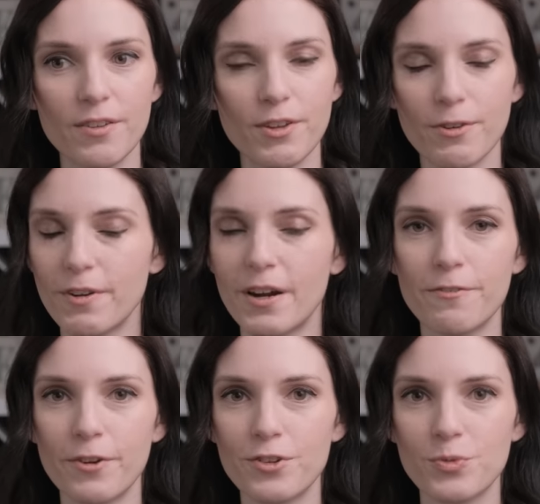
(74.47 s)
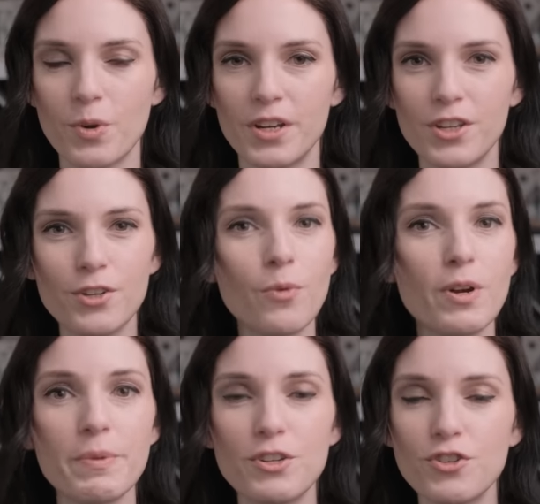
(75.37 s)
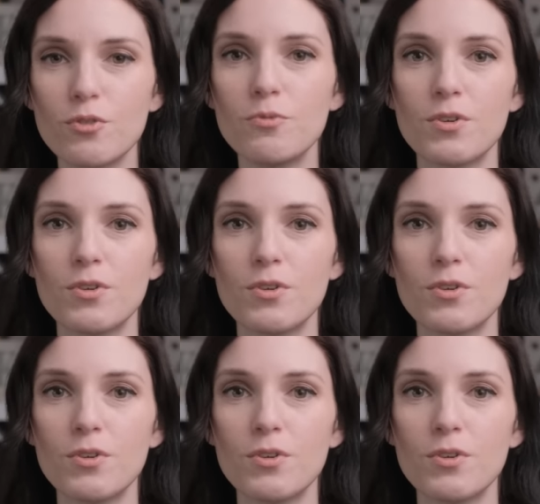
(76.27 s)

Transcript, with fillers: your very first one you don't want to be too